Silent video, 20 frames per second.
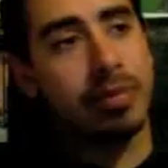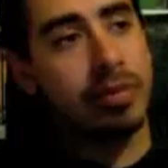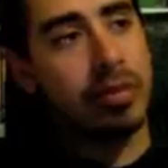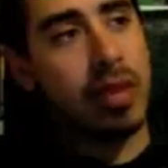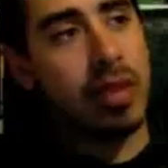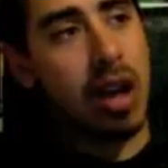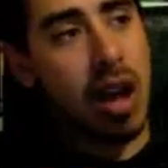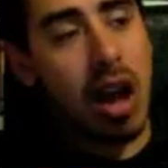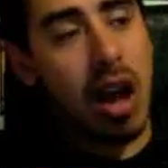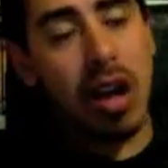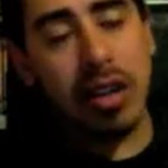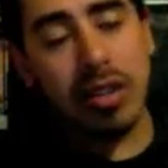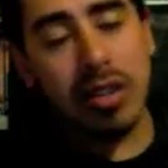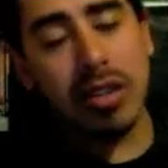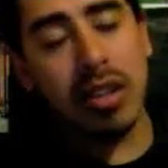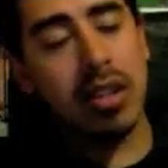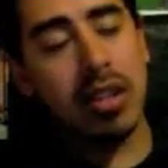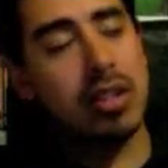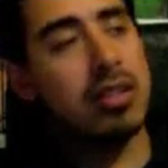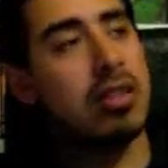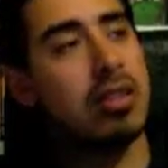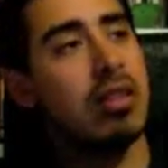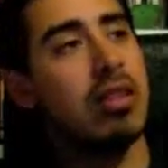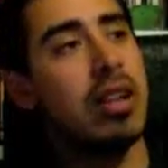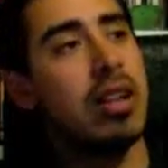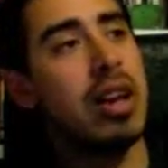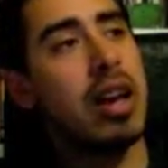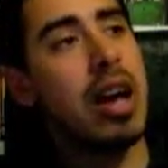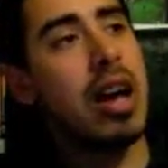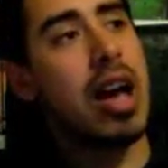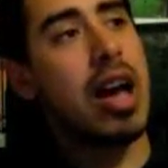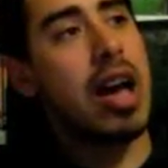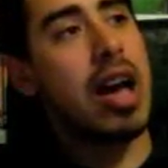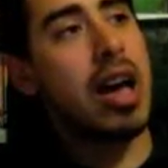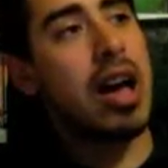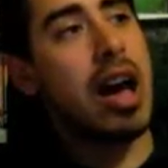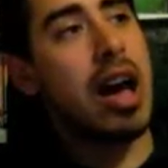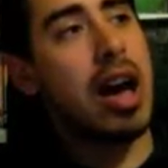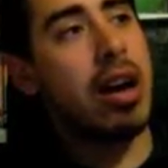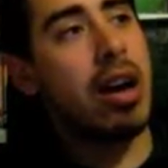Uh, on a serious note, like I,
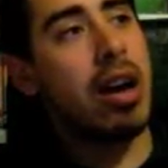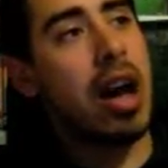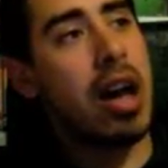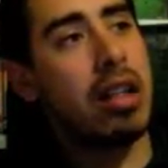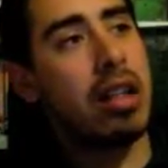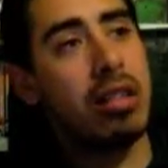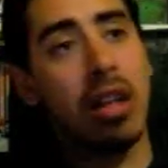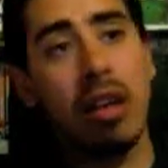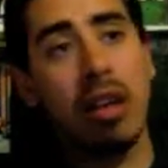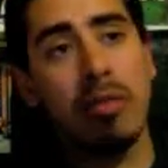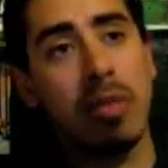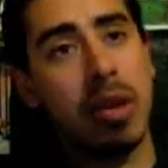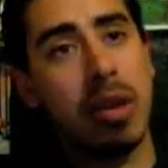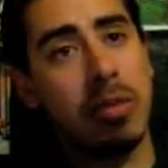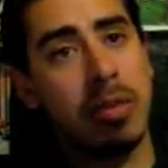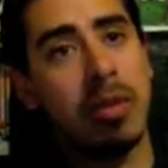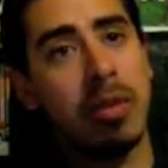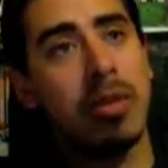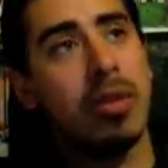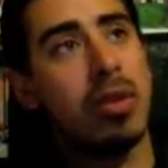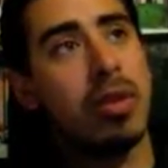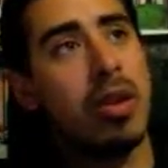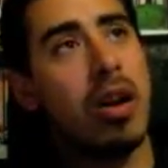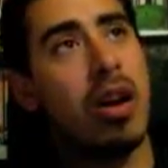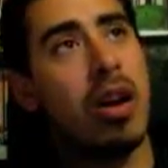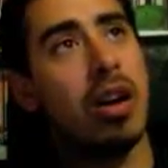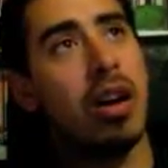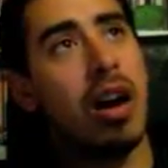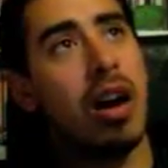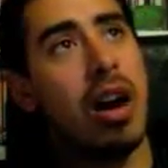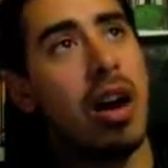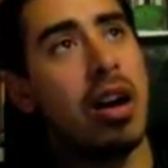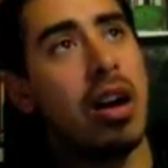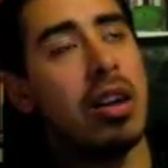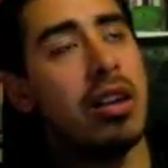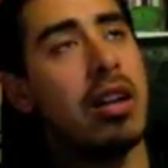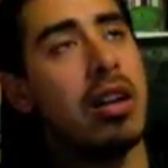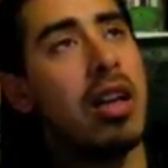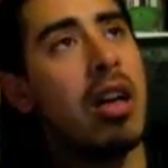I I love being proven wrong on